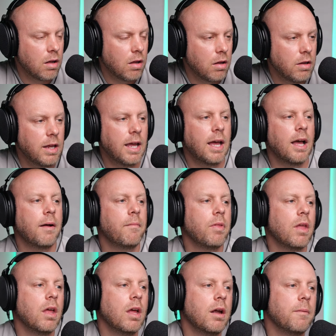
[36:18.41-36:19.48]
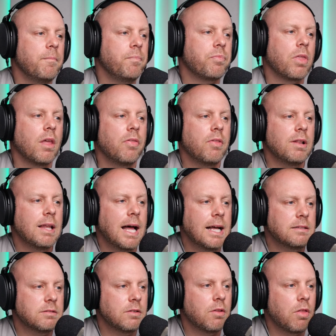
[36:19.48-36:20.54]
Yeah. The
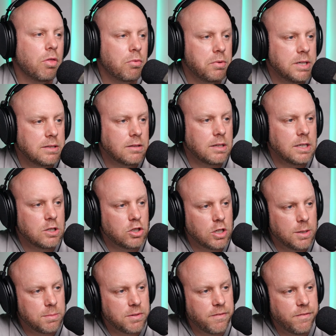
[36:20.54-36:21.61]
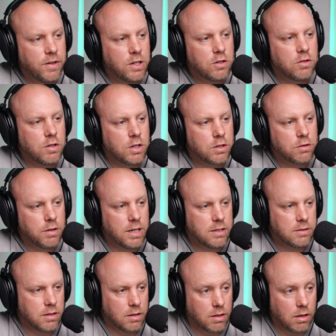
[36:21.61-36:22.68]
last of the 3 sleek ships finished their
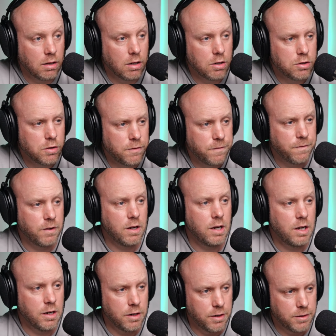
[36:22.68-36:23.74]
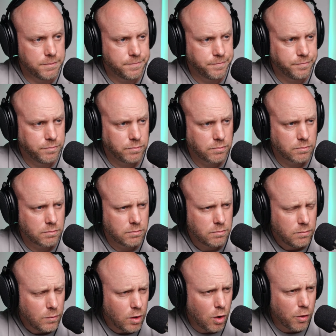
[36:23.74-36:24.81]
transit, the larger Fenrir,
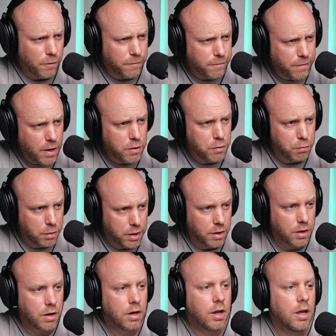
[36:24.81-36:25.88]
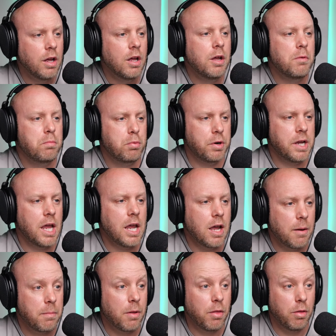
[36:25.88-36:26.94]
or Fenrir, bringing
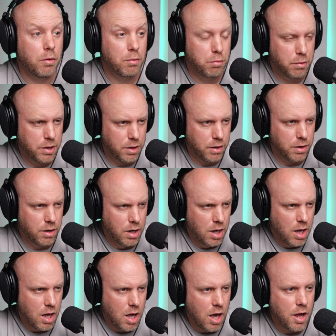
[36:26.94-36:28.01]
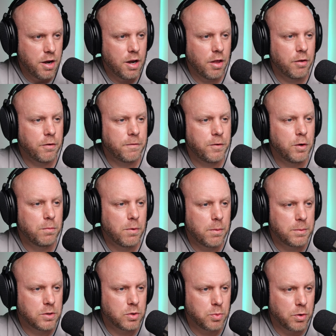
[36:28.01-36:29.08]
up the rear. Another few
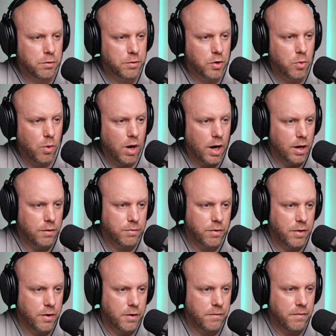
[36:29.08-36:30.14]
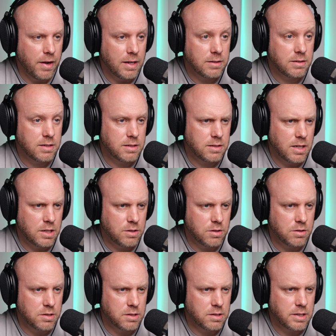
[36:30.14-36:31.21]
moments were required for their advanced
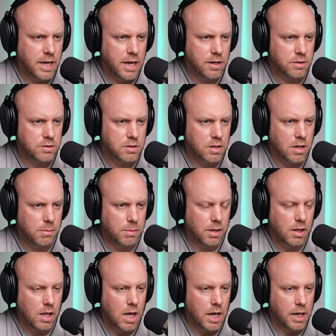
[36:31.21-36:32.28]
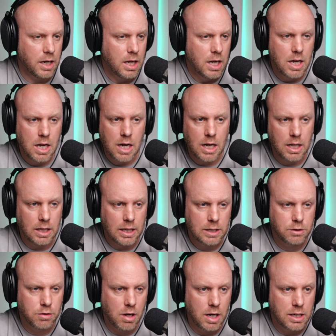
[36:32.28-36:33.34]
sensors and scanners to come online.
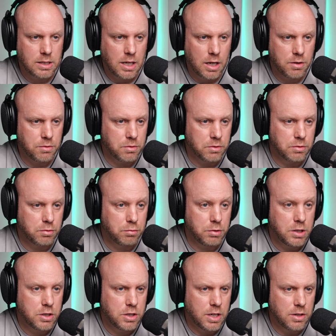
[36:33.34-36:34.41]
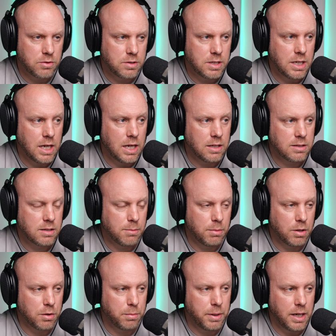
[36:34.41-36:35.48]
Electronic tendrils reached out seeking
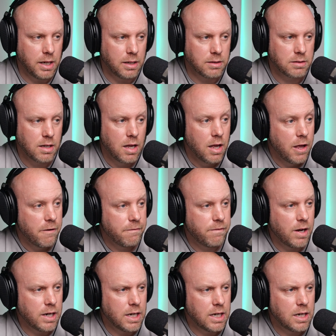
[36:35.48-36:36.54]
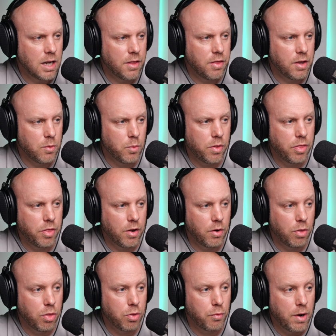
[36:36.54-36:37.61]
similar beings. Finding nothing
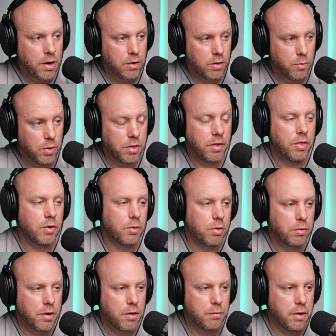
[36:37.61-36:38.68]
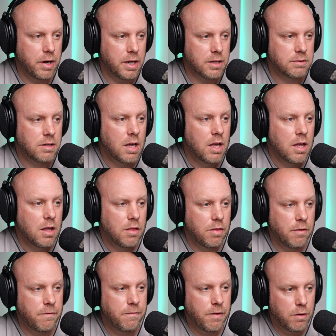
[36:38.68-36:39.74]
within their threat radius, the
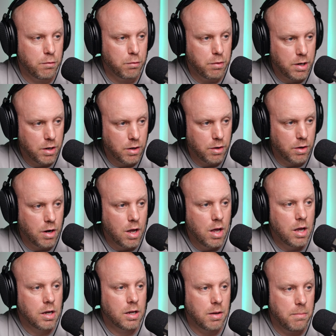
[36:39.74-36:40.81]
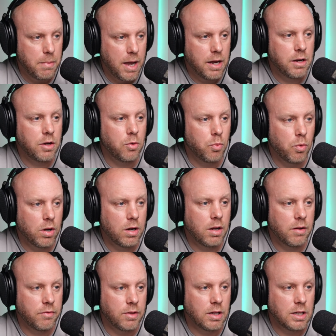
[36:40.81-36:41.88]
Fenrir commanded one
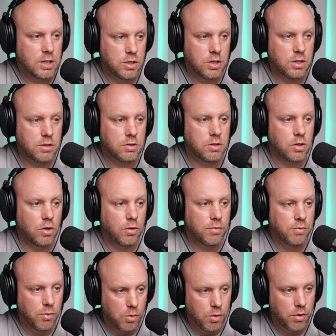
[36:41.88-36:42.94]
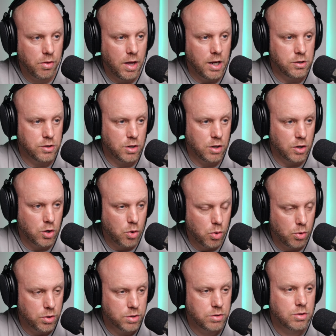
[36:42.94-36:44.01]
of the liches to go forth and chart a
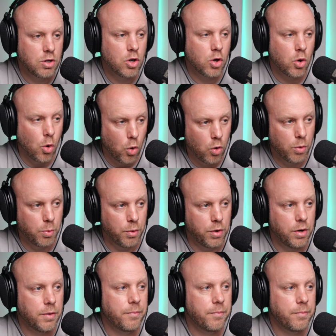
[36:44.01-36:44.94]
course coreward.